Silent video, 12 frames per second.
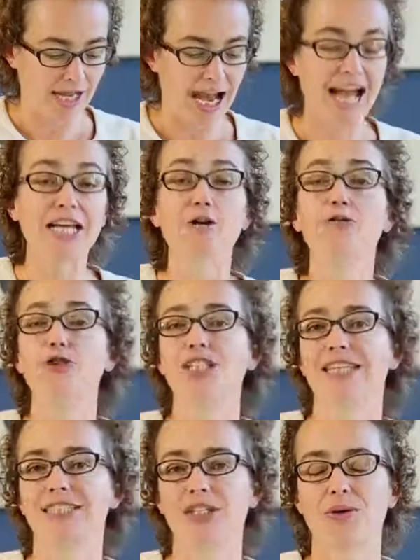I often
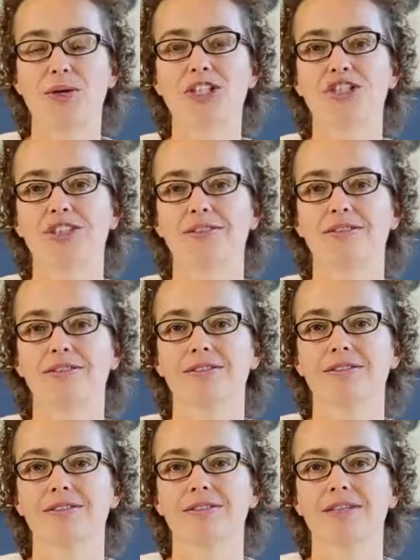get the question,
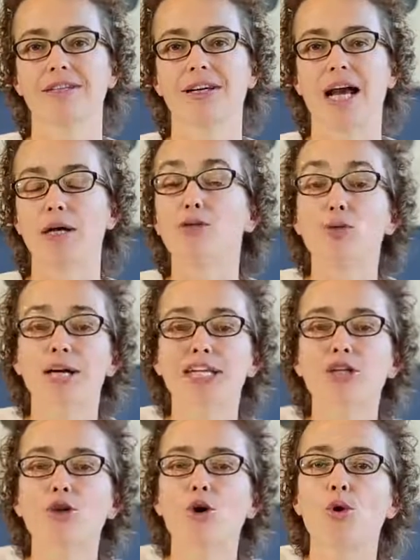how do I
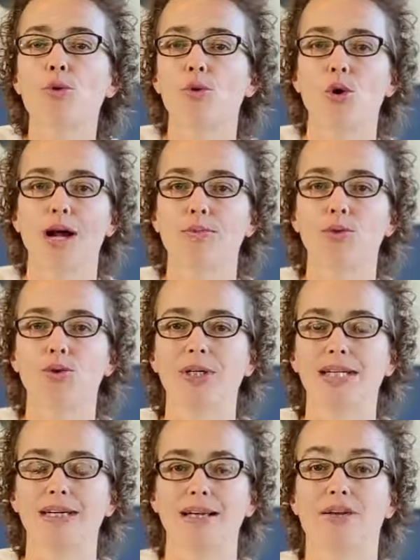know I'm
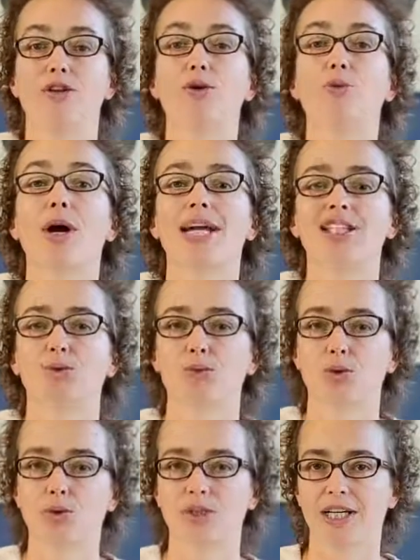doing the right
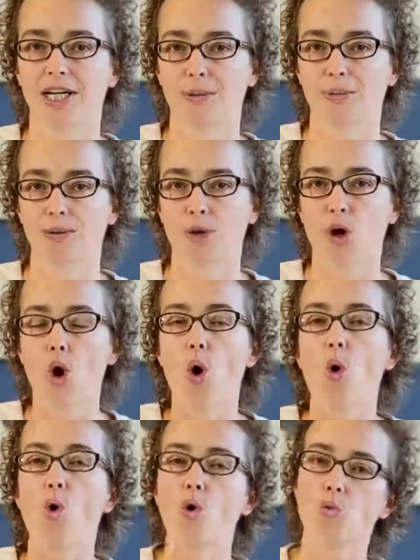prototype?
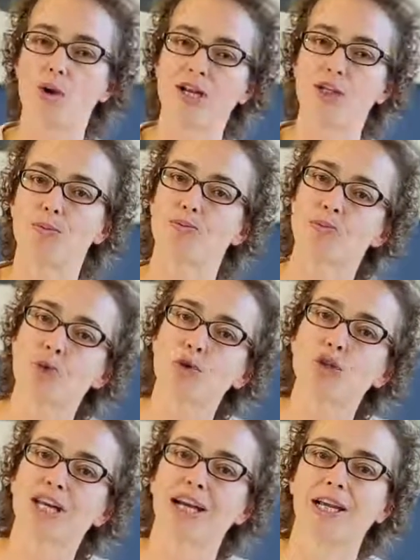Or whether the
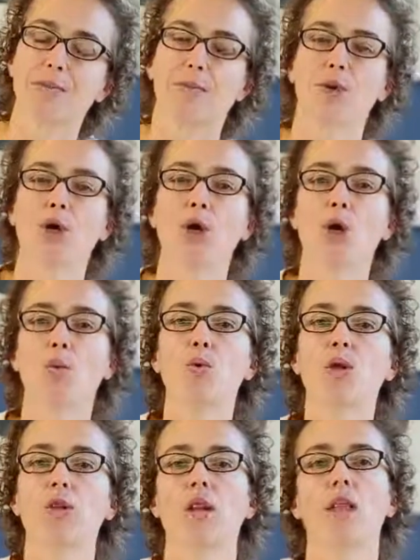prototype
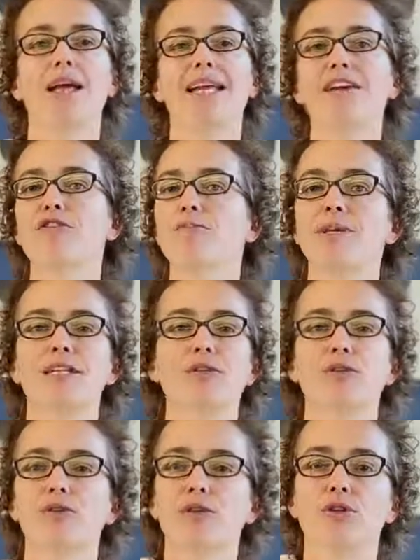will give me
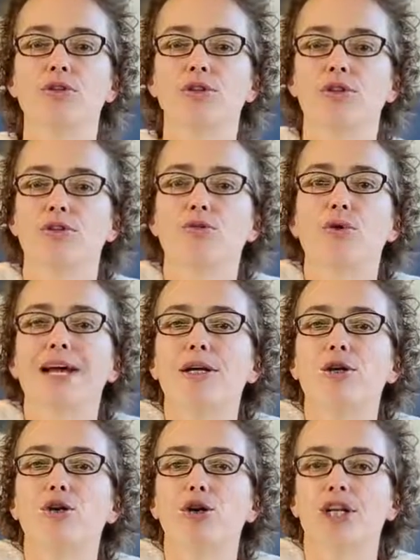the right
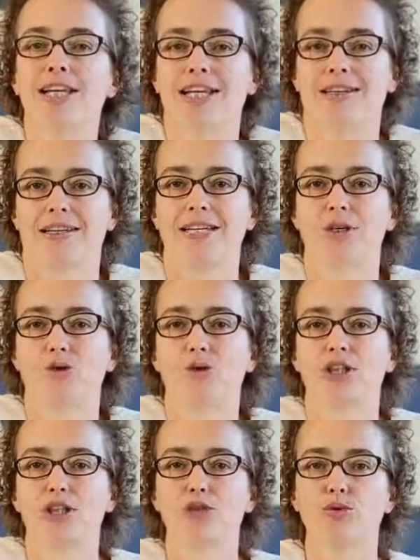learning in
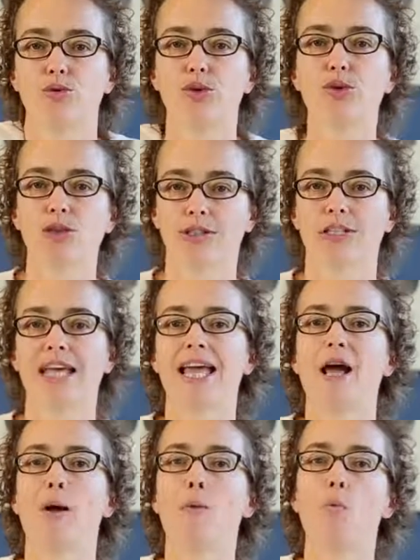order to learn
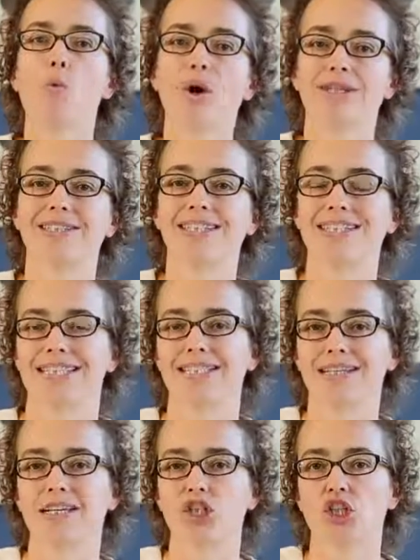what this
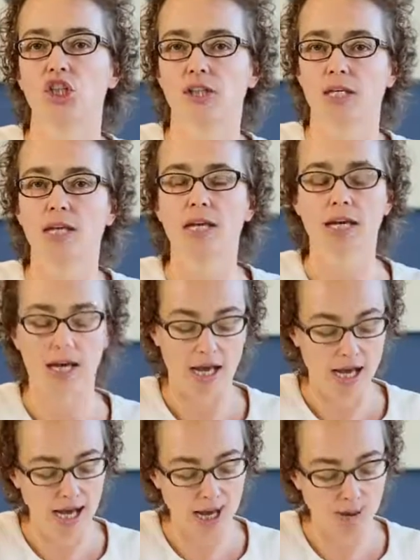intention
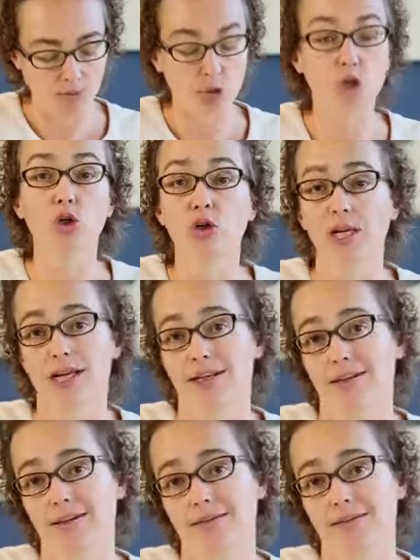could look like.